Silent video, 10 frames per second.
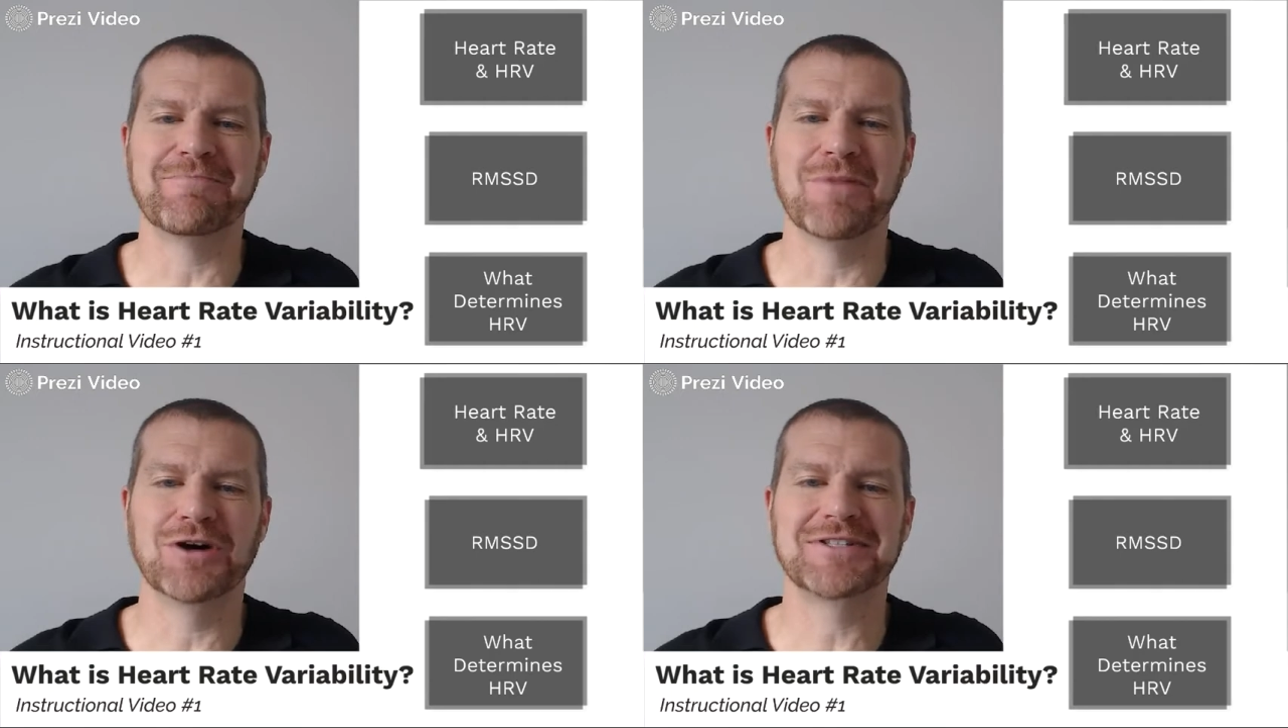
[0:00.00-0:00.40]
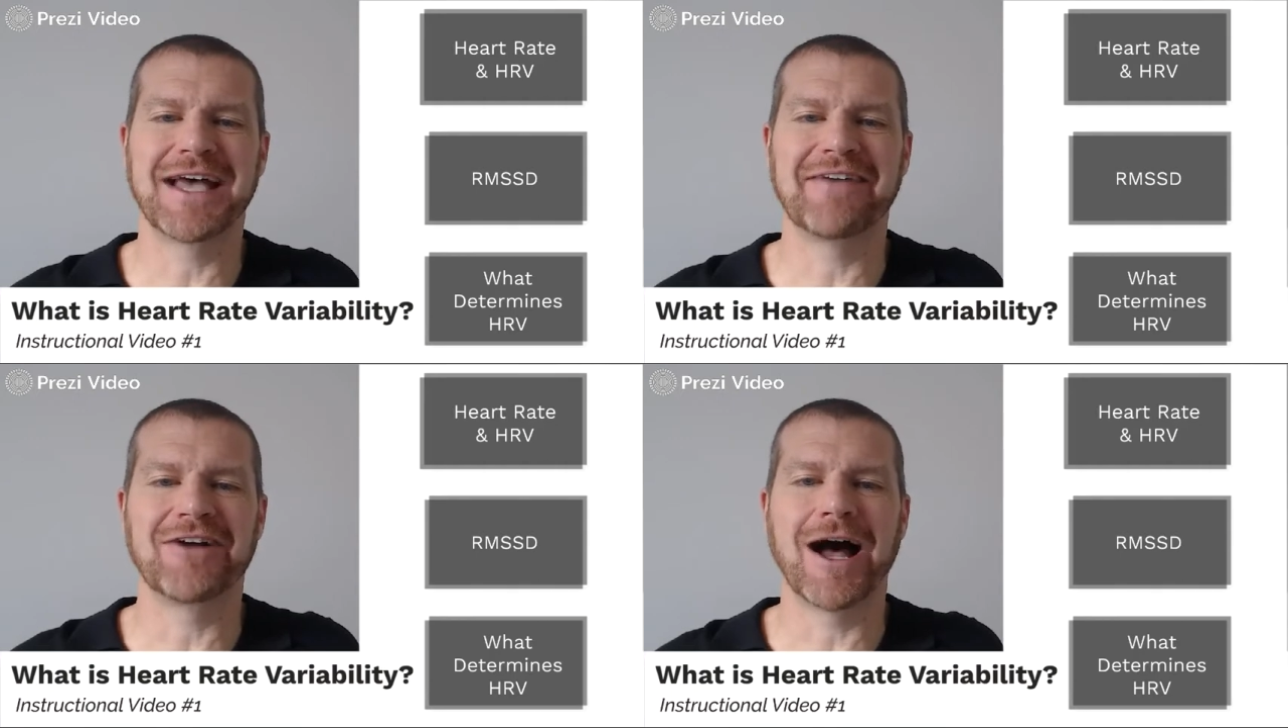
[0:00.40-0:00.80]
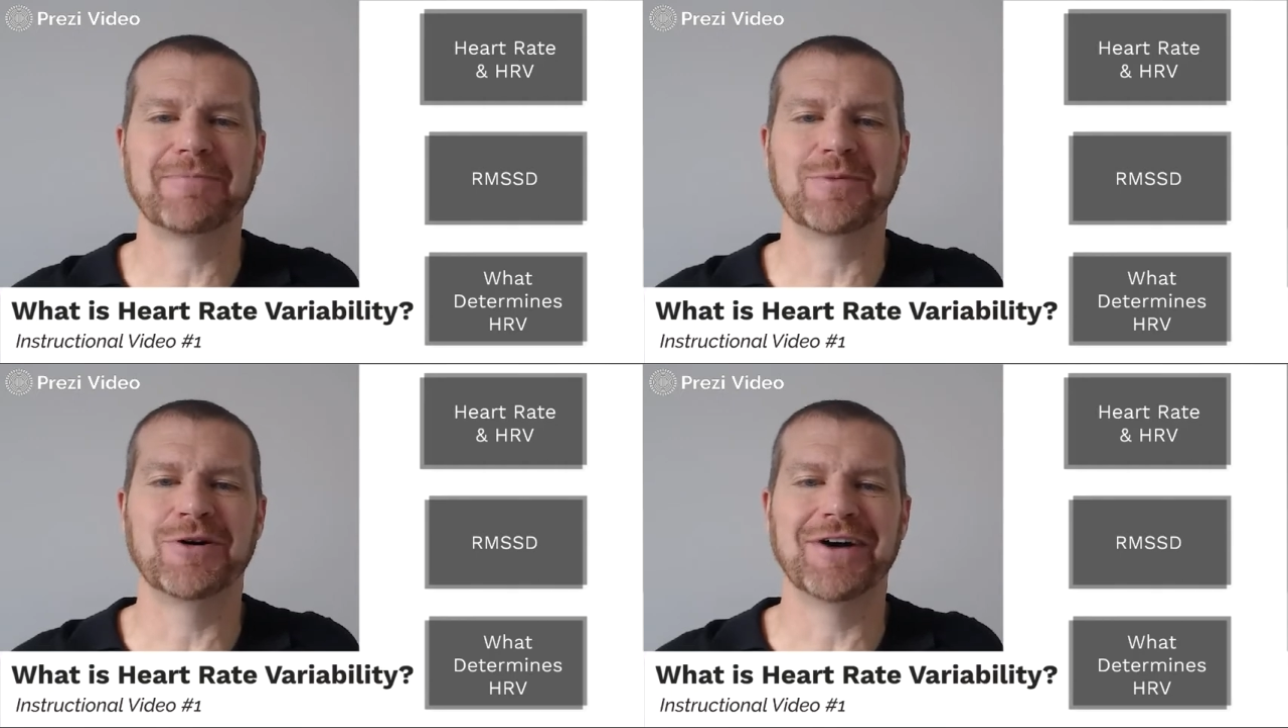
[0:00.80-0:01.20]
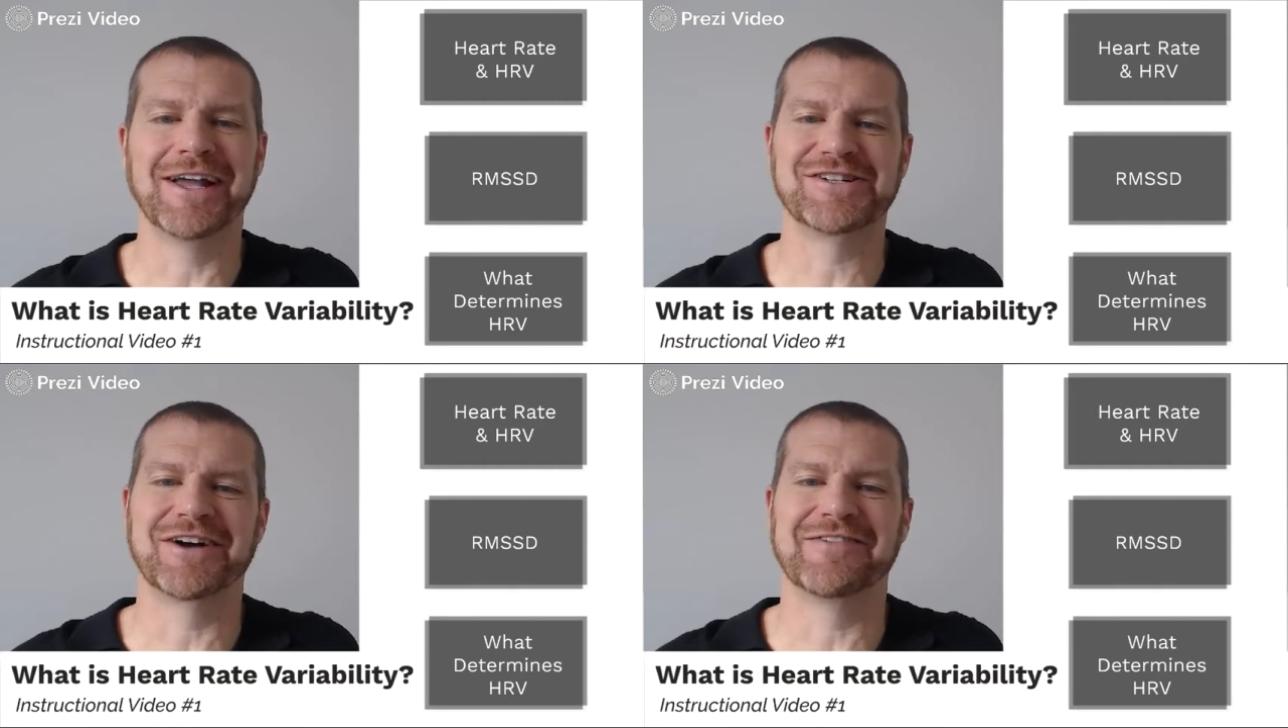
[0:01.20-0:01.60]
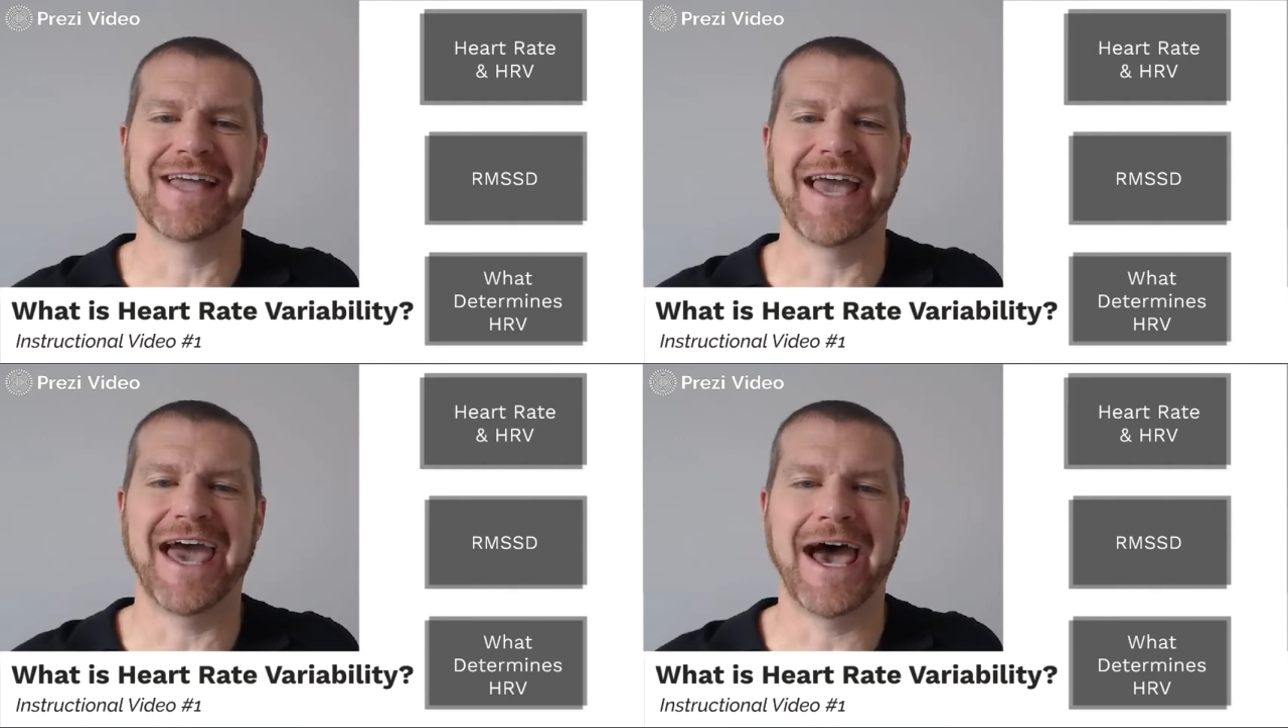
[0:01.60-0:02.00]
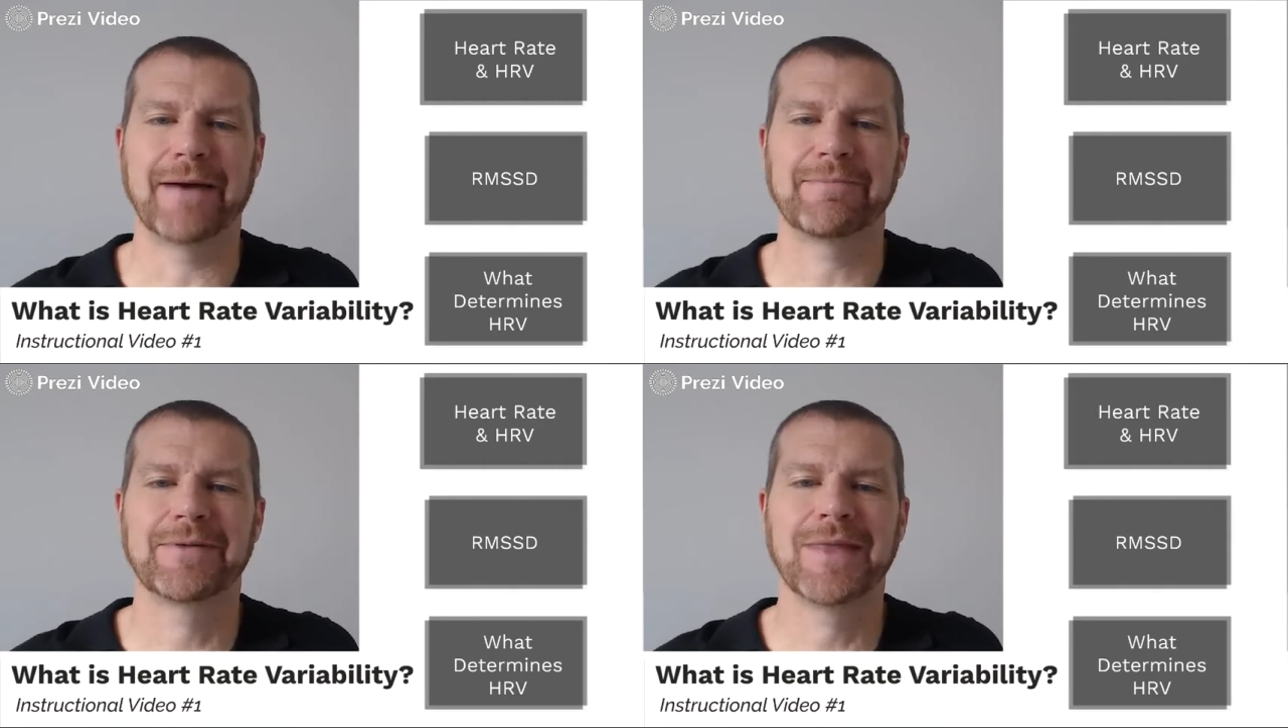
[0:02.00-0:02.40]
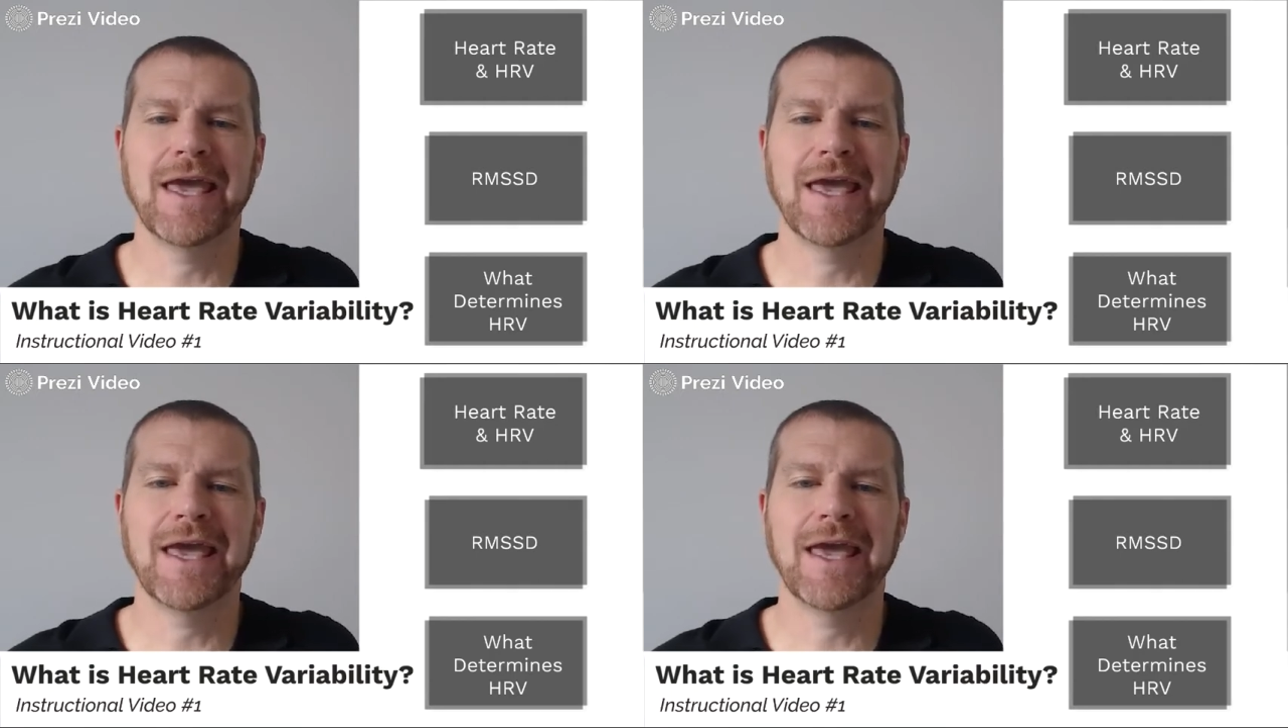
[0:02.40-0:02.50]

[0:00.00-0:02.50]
most out of your Optimal HRV app.